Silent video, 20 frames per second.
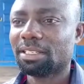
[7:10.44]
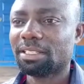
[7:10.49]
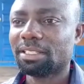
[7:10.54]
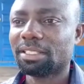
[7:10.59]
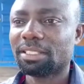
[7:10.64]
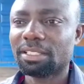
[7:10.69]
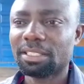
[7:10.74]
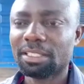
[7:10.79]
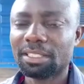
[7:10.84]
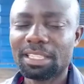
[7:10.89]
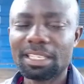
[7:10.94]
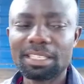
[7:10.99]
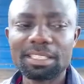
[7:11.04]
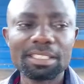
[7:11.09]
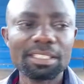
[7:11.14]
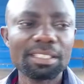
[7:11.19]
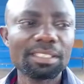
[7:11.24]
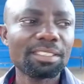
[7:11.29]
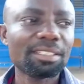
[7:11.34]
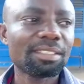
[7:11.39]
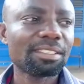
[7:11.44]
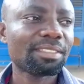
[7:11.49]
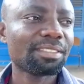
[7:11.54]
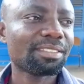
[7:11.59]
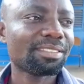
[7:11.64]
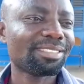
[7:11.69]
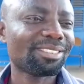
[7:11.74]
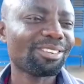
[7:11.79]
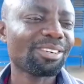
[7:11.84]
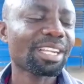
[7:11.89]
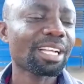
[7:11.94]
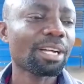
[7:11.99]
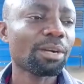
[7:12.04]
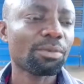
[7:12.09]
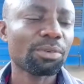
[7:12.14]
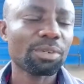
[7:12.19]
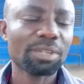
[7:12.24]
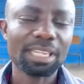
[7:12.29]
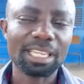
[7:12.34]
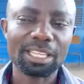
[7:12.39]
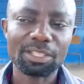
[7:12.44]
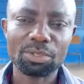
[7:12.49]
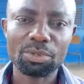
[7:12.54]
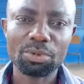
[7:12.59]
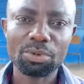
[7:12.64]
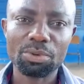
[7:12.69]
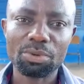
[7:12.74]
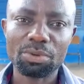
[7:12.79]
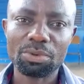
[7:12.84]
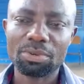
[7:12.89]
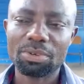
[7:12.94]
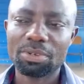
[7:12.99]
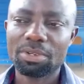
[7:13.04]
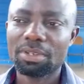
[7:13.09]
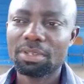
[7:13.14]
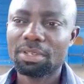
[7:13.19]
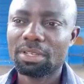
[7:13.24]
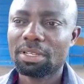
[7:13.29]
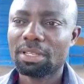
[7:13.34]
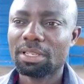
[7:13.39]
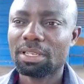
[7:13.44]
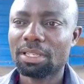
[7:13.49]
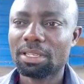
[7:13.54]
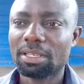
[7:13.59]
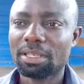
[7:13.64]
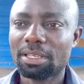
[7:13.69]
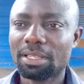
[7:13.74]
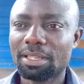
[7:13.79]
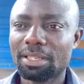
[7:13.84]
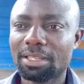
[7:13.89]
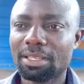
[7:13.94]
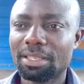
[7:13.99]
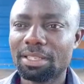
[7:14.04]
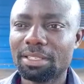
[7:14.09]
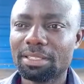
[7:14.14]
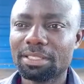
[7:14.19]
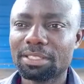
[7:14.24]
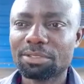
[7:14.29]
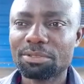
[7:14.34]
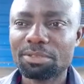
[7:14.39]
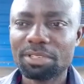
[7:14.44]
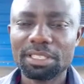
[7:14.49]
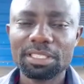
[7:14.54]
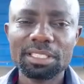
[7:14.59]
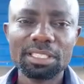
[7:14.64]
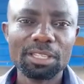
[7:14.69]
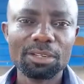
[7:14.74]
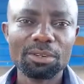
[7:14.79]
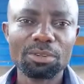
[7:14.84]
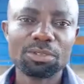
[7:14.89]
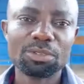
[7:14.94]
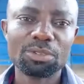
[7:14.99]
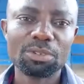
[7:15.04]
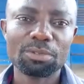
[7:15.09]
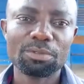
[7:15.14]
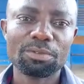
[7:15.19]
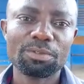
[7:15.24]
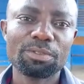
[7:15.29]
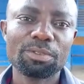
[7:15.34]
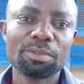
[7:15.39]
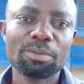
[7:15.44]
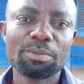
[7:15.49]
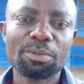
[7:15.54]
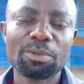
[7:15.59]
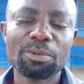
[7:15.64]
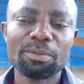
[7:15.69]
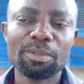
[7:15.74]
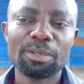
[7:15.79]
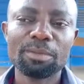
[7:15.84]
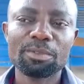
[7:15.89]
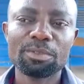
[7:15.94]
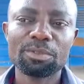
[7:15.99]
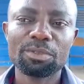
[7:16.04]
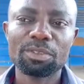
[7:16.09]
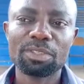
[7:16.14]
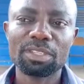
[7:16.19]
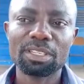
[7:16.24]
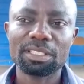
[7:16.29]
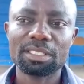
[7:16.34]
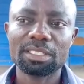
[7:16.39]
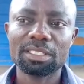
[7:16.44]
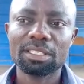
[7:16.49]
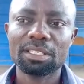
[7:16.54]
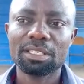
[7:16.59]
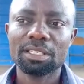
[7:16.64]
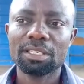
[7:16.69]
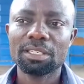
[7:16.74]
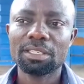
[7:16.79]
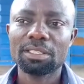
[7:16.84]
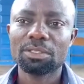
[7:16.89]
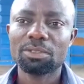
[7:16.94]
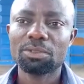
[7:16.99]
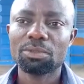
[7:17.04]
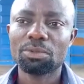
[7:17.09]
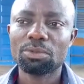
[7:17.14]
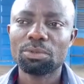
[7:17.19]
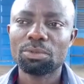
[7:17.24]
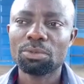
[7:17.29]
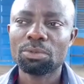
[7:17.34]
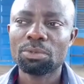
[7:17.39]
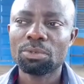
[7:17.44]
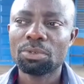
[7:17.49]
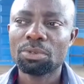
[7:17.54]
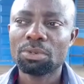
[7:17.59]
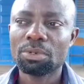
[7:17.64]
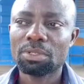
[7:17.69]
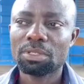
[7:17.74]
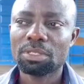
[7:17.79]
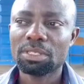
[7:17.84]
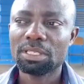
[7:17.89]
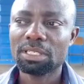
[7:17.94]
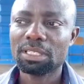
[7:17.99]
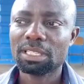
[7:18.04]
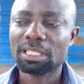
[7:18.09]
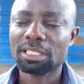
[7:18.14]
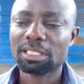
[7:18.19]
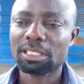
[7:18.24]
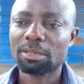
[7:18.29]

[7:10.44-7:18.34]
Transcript: it doesn't augur well at all. It creates a lot of problems for us. So these are